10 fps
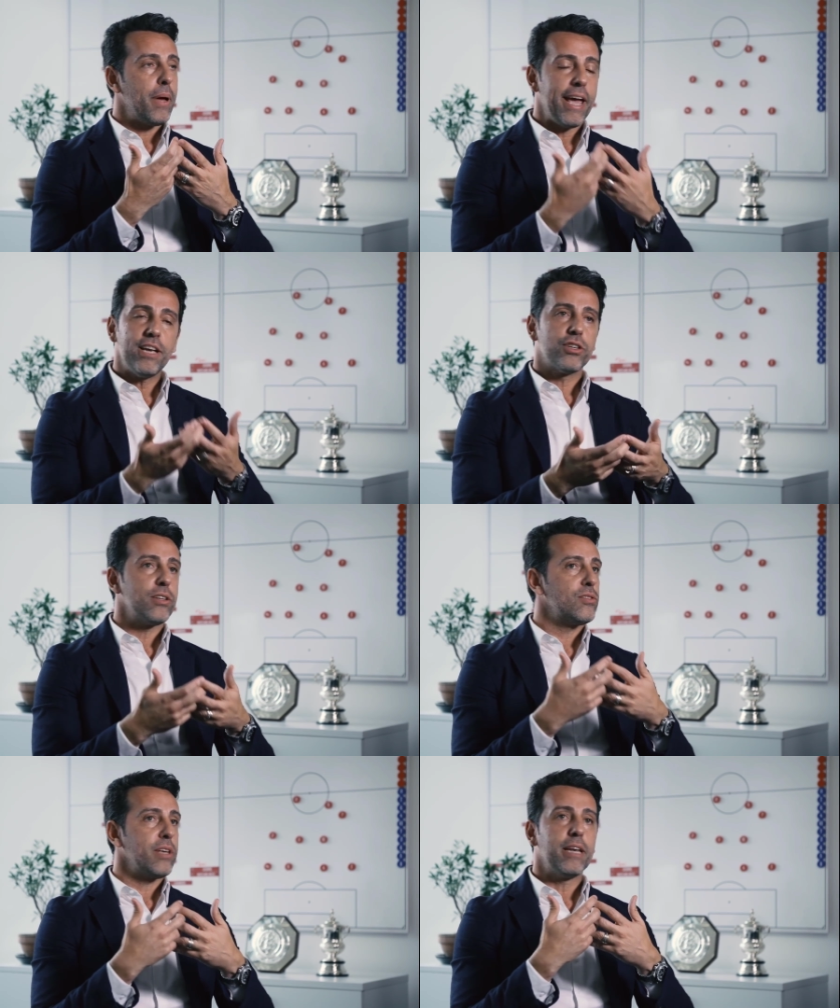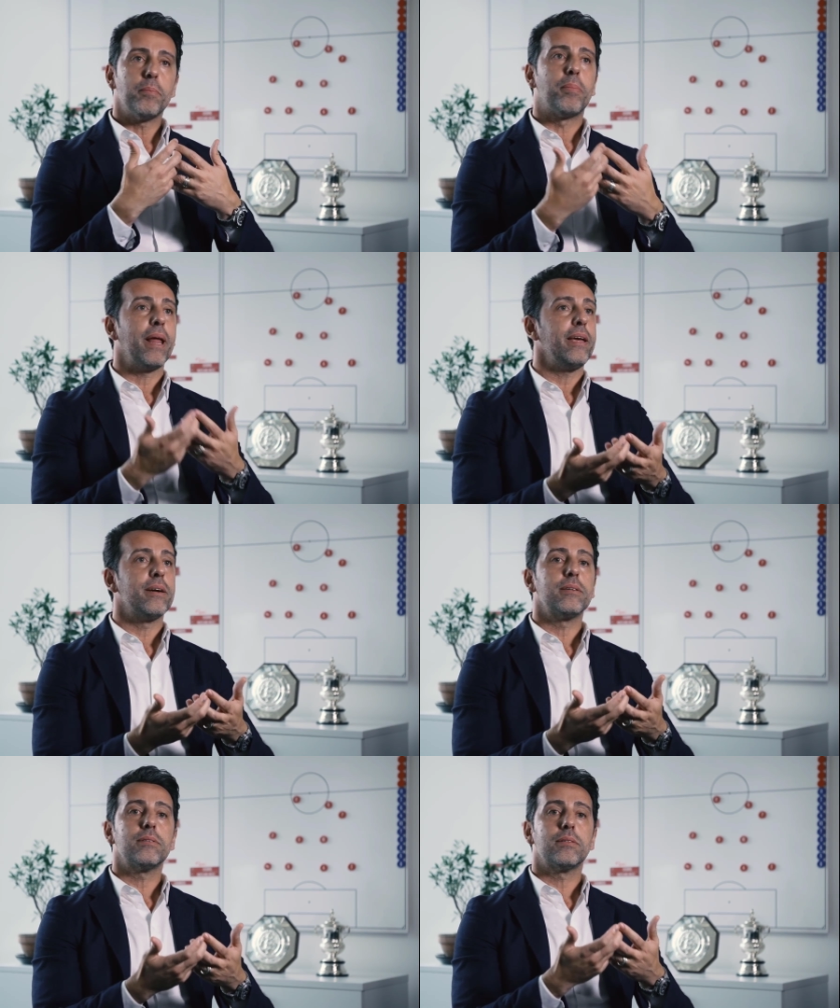agents and
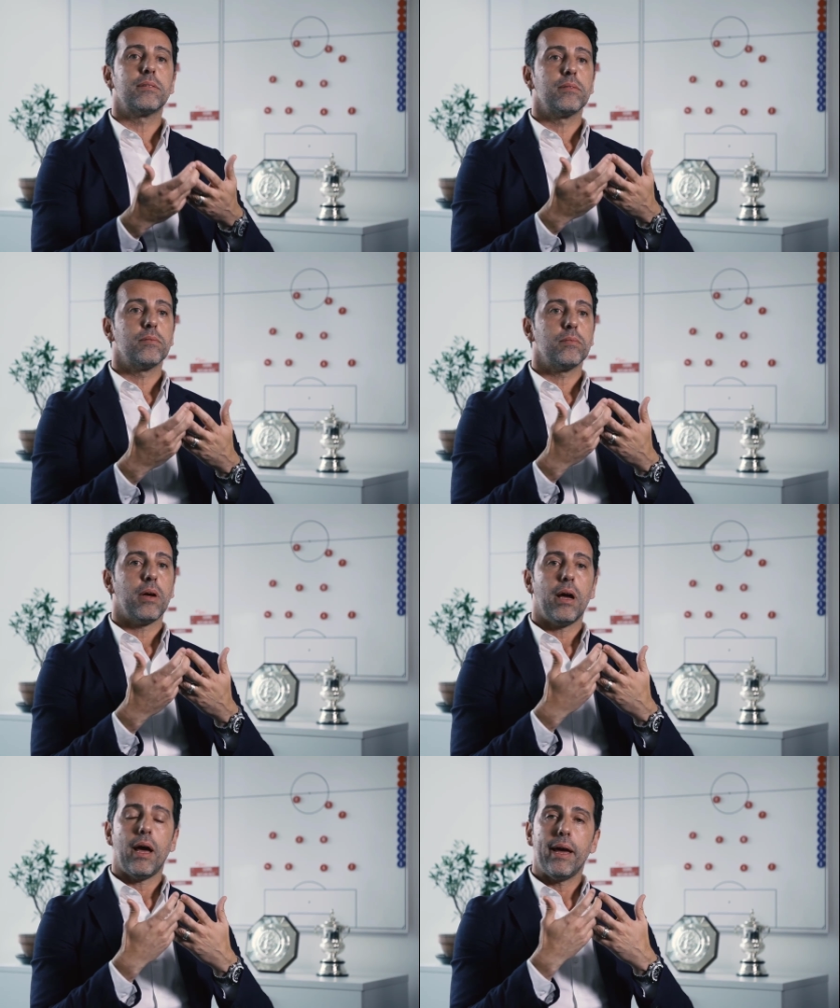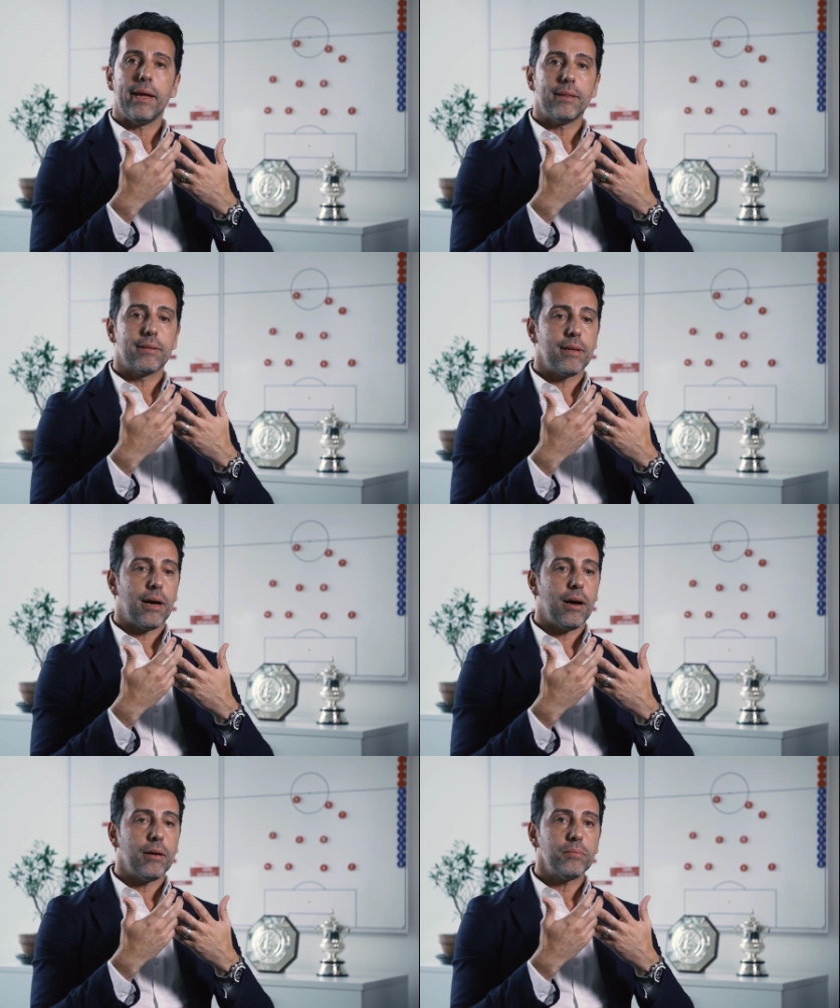players, and
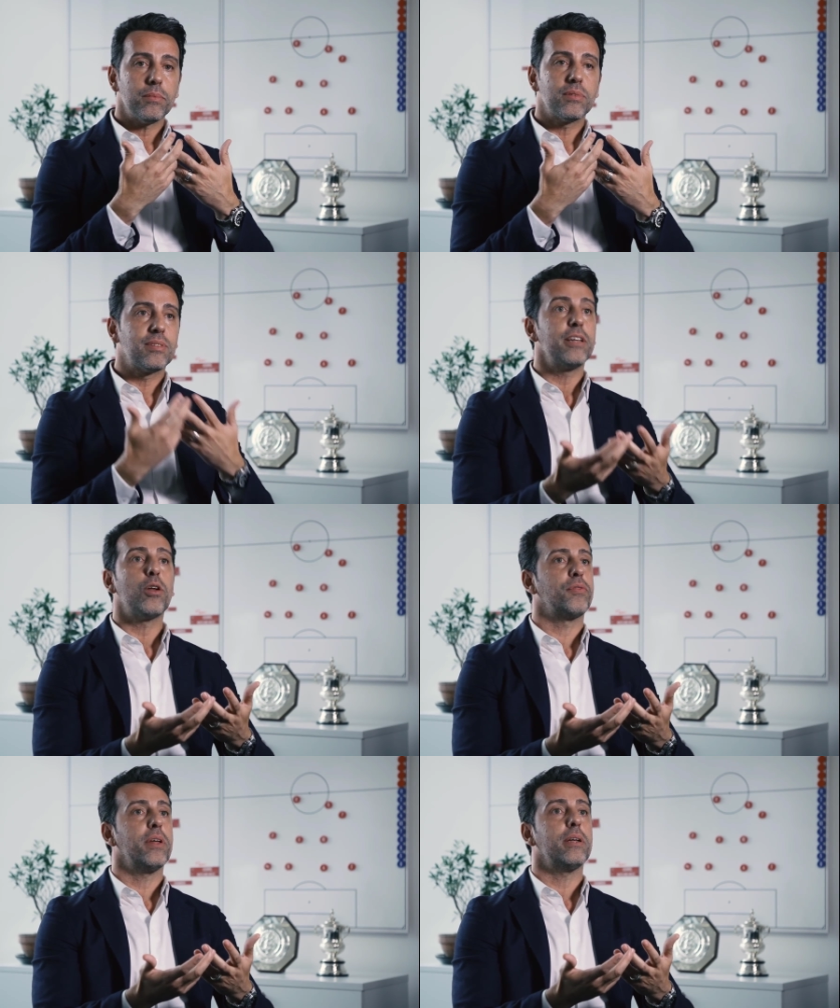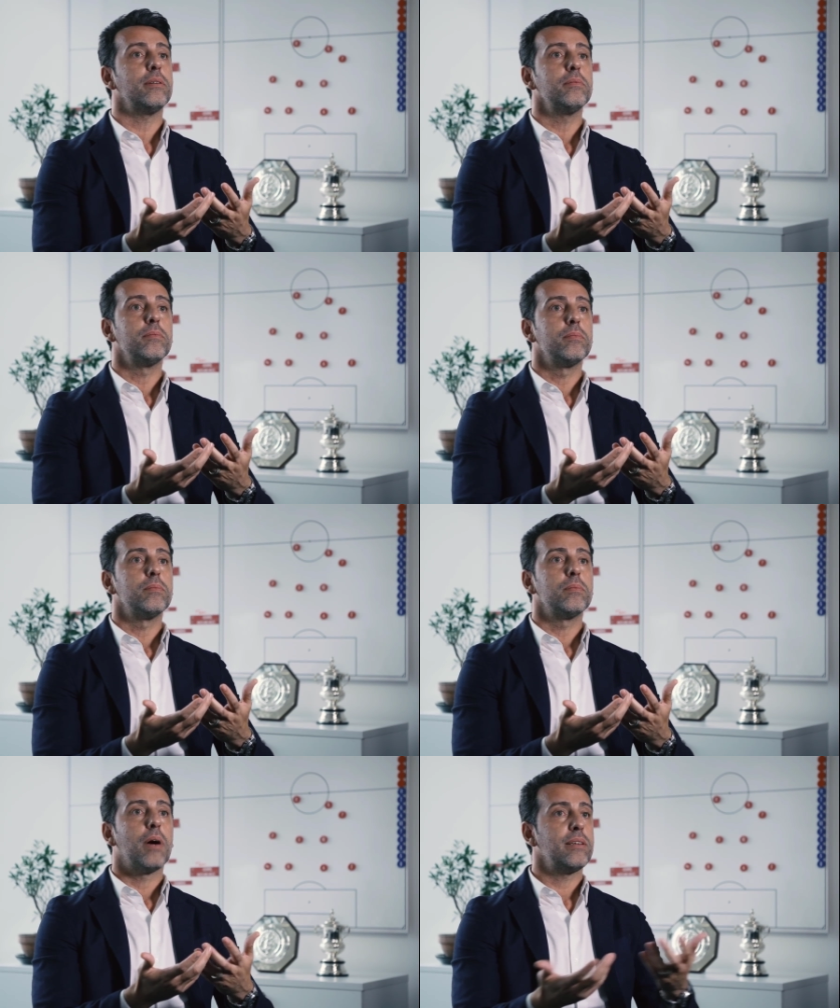uh, some of them,
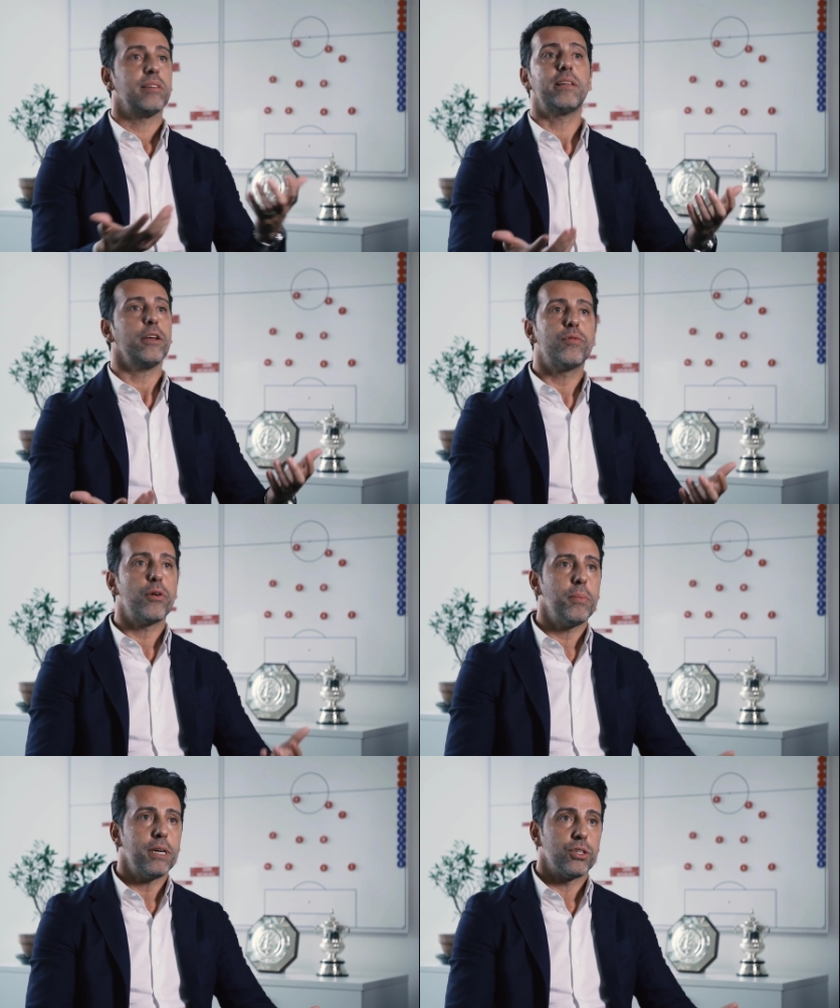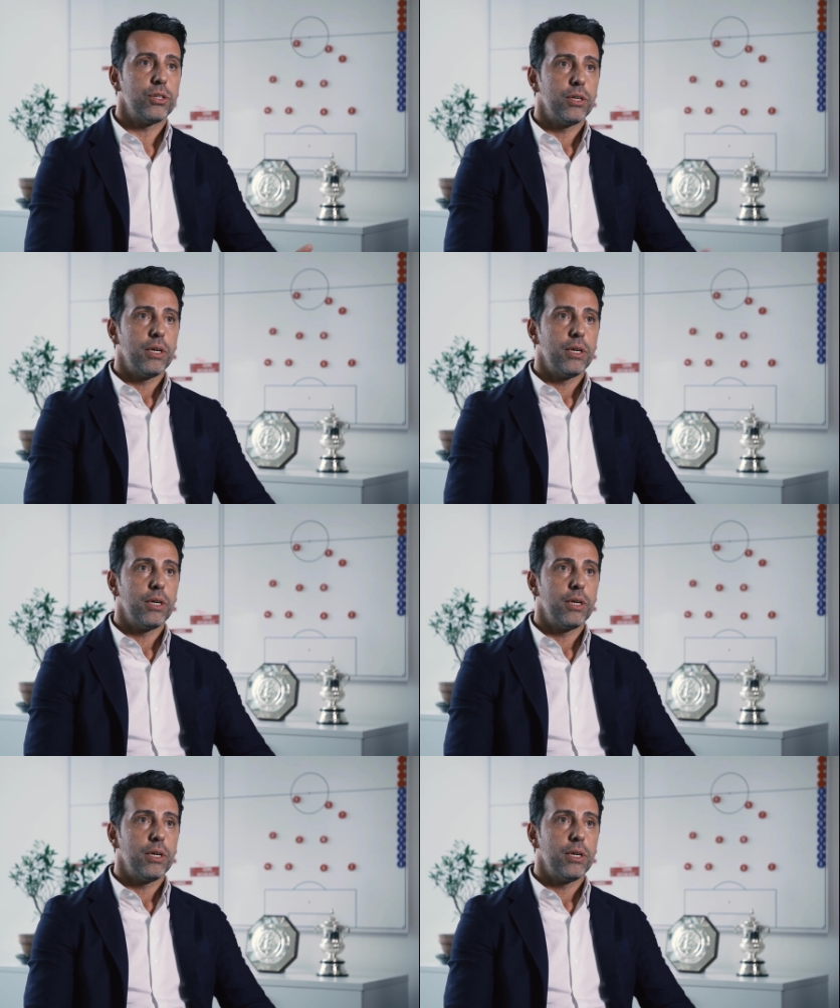I say thank you very much,